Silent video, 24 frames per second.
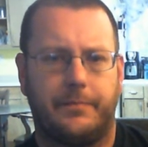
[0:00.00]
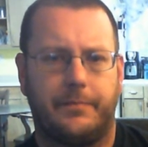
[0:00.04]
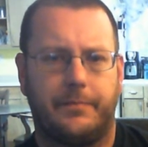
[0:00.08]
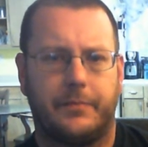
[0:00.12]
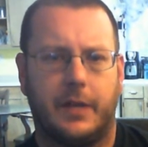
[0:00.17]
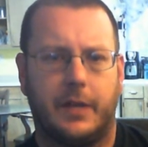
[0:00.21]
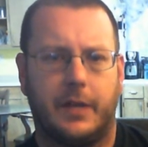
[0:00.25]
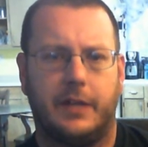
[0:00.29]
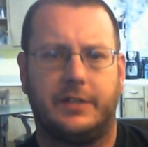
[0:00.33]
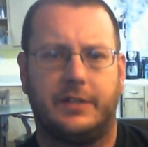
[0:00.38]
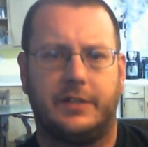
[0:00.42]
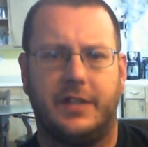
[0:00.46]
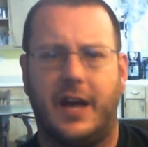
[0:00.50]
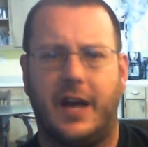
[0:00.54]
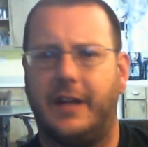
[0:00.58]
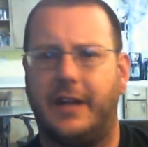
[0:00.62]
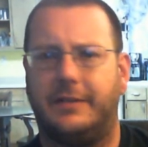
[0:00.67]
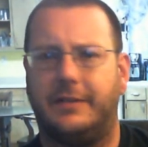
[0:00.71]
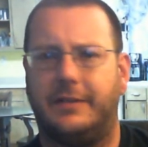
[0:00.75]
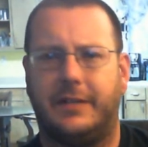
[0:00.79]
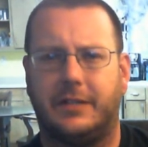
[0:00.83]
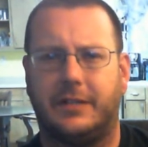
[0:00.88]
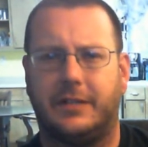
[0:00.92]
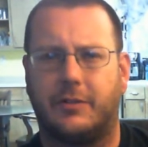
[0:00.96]
It's
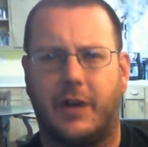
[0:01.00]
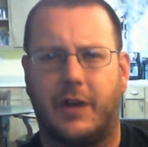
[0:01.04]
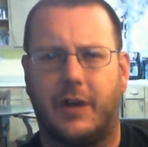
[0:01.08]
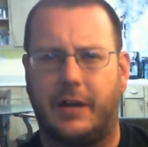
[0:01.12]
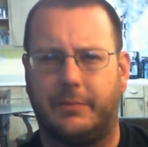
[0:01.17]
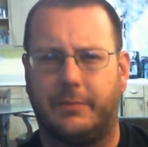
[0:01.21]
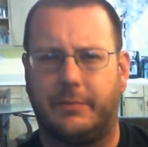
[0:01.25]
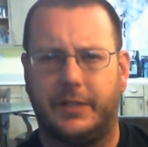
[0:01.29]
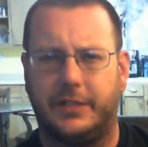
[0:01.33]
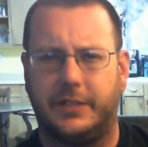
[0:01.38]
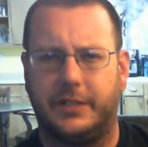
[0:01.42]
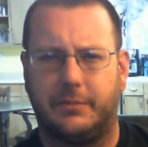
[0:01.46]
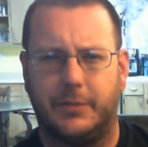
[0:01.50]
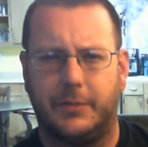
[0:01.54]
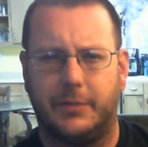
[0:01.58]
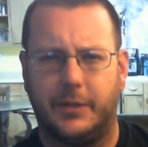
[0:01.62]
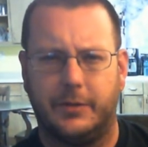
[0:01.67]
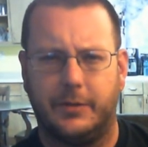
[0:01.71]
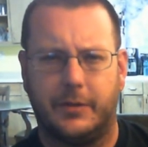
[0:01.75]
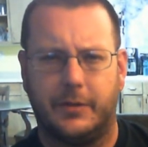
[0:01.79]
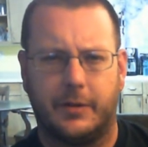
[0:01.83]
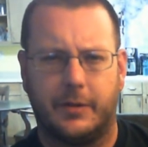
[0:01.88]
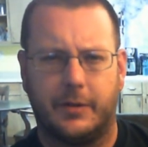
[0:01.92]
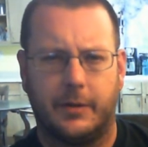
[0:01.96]
not incredibly
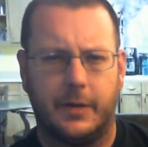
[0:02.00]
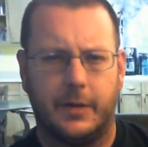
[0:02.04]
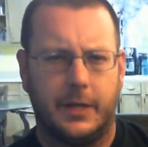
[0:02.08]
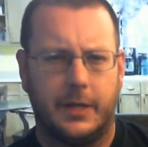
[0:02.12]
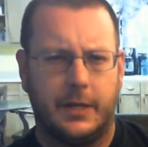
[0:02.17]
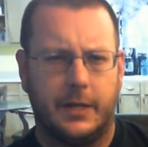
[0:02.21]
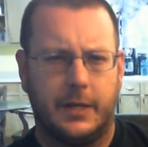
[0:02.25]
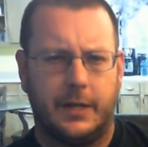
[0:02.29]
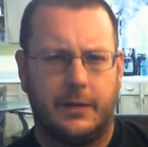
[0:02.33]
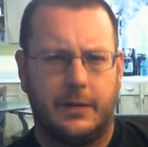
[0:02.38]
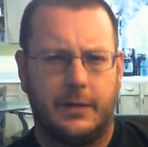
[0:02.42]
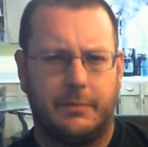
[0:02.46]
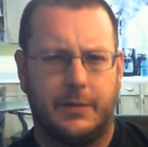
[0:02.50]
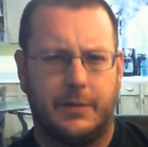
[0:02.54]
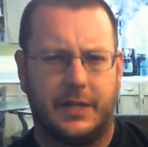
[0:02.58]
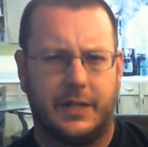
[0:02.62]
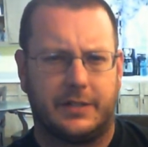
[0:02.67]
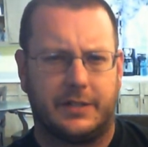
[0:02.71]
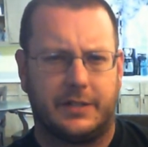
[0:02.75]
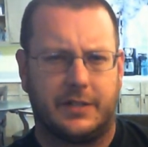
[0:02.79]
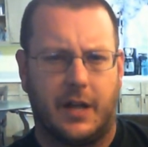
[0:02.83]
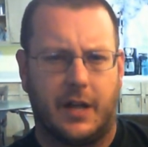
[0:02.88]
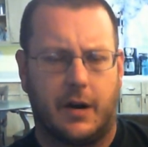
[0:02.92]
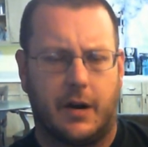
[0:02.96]
smooth, but
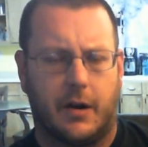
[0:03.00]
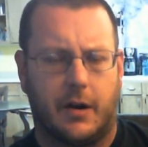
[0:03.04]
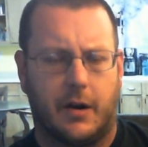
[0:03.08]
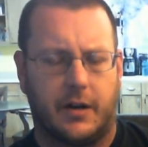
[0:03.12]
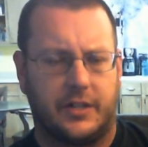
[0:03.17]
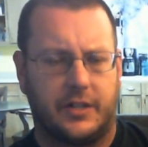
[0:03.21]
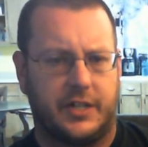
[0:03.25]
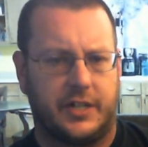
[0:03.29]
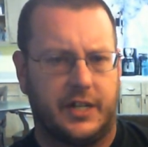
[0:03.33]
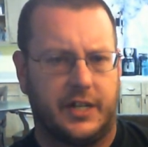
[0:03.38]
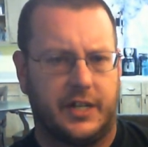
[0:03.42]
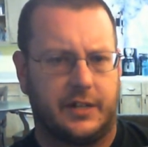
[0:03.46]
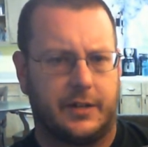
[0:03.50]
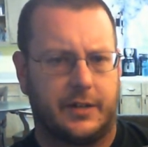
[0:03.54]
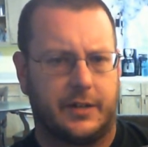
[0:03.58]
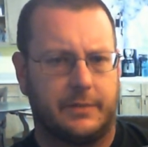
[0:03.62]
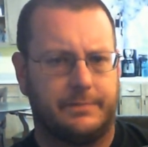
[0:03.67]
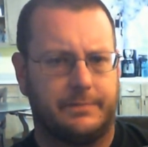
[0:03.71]
it's not harsh either.